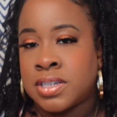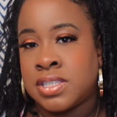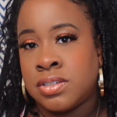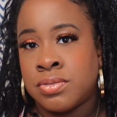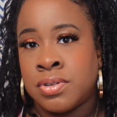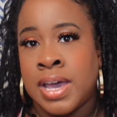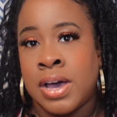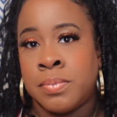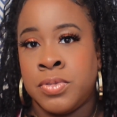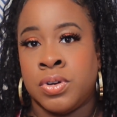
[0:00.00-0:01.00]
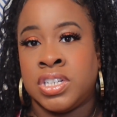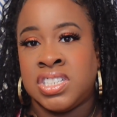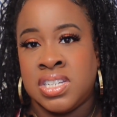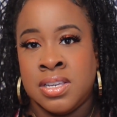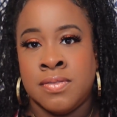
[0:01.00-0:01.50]
It's still going to help you
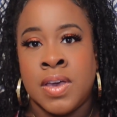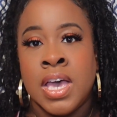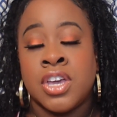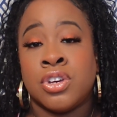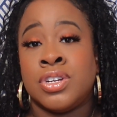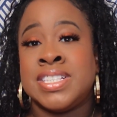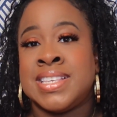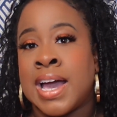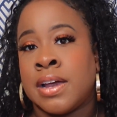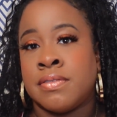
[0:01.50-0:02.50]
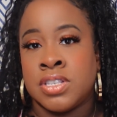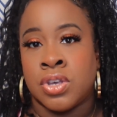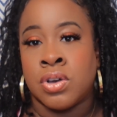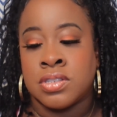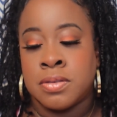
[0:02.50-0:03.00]
achieve your desired
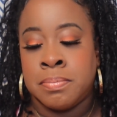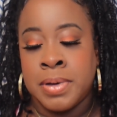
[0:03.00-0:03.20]
results.